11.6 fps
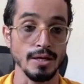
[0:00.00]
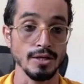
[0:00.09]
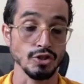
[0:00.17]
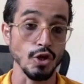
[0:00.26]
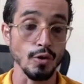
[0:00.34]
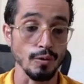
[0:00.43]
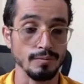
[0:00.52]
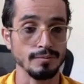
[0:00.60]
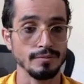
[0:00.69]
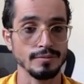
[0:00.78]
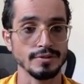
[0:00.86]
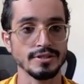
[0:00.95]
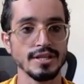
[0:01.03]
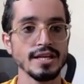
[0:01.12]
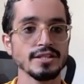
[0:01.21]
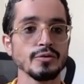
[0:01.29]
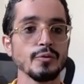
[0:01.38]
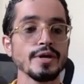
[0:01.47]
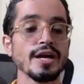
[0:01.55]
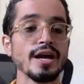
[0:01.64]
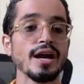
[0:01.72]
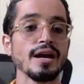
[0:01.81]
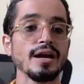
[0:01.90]
So, since
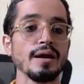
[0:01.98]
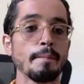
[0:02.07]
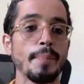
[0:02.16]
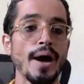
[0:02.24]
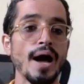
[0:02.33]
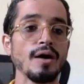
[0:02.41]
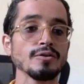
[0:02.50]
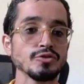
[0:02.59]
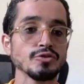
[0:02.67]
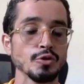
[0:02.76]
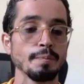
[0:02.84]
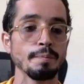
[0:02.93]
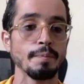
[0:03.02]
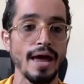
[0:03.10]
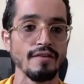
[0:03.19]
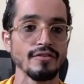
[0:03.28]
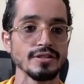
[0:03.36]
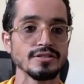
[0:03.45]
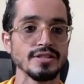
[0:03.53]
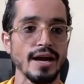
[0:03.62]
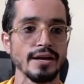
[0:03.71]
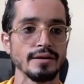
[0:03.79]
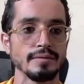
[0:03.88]
we are bound to have a
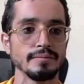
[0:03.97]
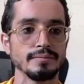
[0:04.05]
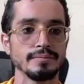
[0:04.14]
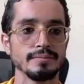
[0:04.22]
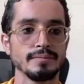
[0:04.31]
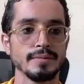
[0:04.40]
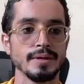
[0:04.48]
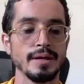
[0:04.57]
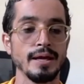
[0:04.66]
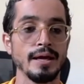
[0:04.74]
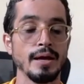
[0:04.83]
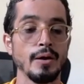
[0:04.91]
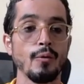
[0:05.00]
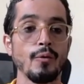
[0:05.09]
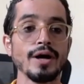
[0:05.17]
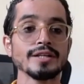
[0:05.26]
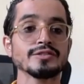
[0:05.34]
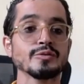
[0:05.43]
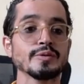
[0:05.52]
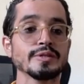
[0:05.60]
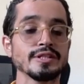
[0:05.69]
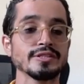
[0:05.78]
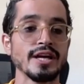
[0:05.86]
desire, what
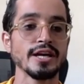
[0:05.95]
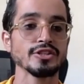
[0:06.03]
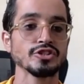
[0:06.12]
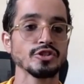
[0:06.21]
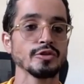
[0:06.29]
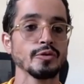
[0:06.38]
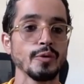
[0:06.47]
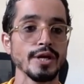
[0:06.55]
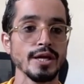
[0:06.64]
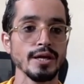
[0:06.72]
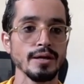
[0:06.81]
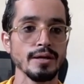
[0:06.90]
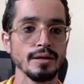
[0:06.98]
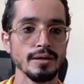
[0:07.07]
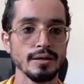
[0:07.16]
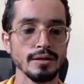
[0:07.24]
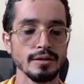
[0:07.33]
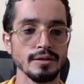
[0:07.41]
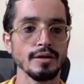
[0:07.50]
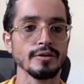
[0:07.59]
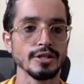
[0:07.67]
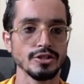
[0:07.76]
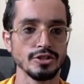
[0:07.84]
desire should we
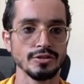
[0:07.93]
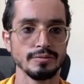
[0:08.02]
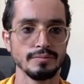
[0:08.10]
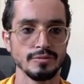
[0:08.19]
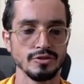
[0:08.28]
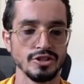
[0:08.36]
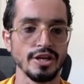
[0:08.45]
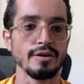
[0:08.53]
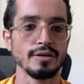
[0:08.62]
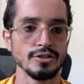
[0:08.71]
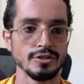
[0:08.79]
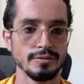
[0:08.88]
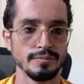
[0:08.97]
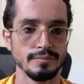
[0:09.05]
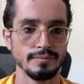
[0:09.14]
nourish, cherish?